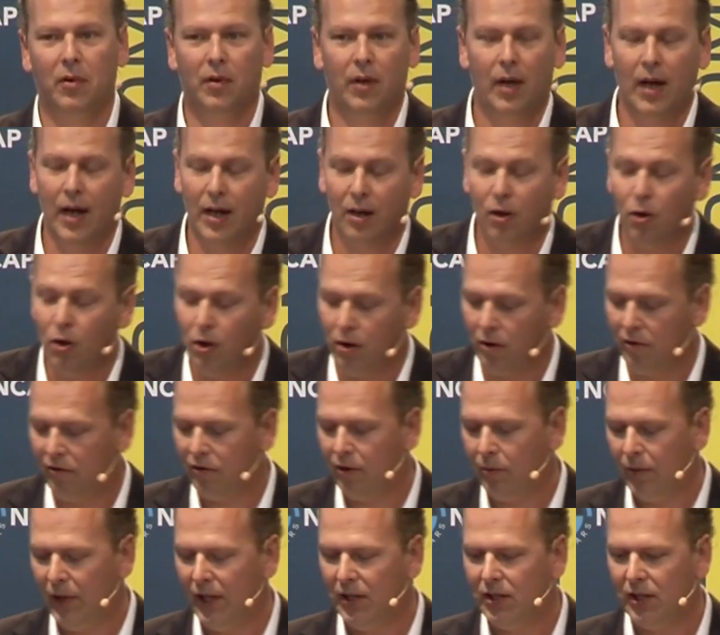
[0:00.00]
at all
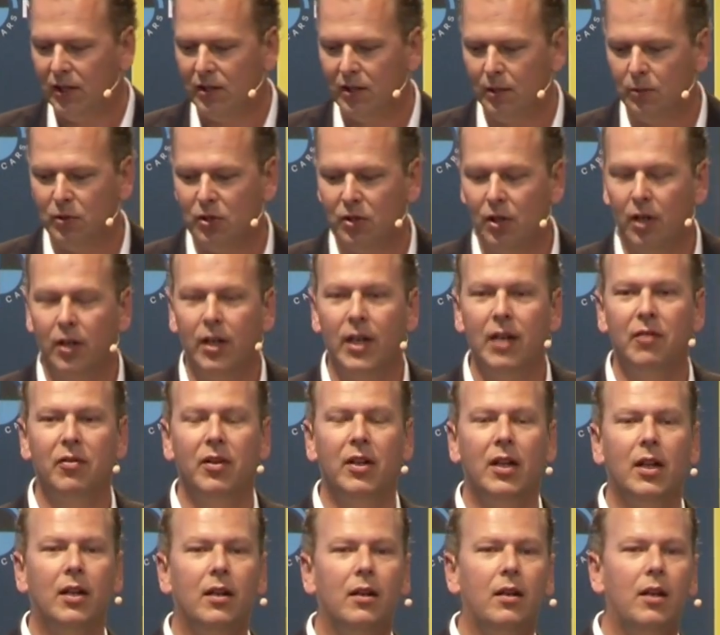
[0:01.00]
from these systems, not even
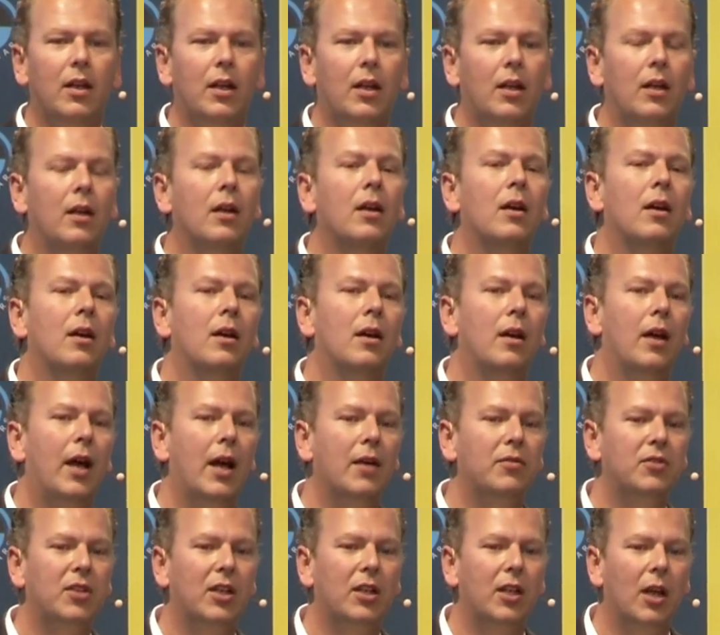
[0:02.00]
in the
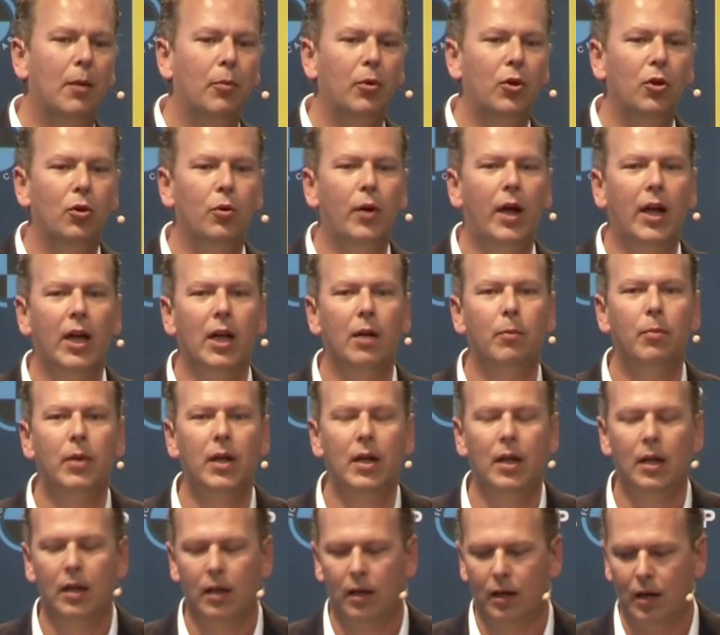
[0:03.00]
FCW
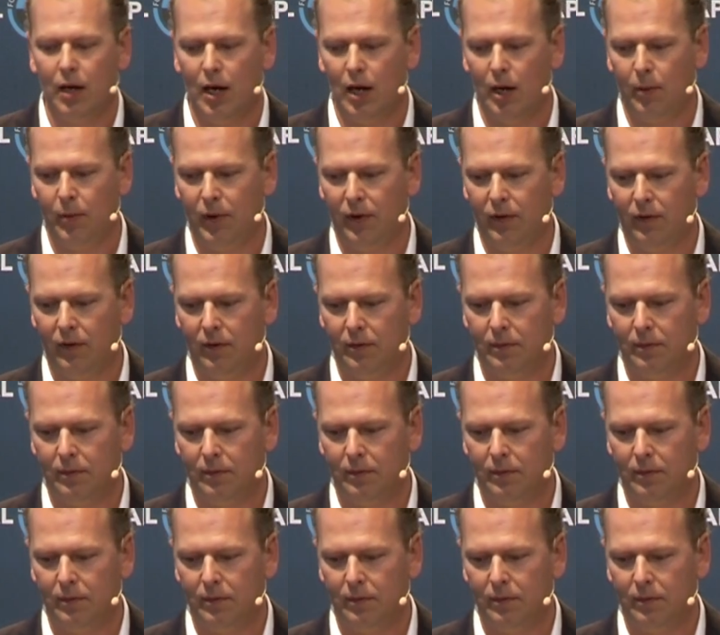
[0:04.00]
AEB element.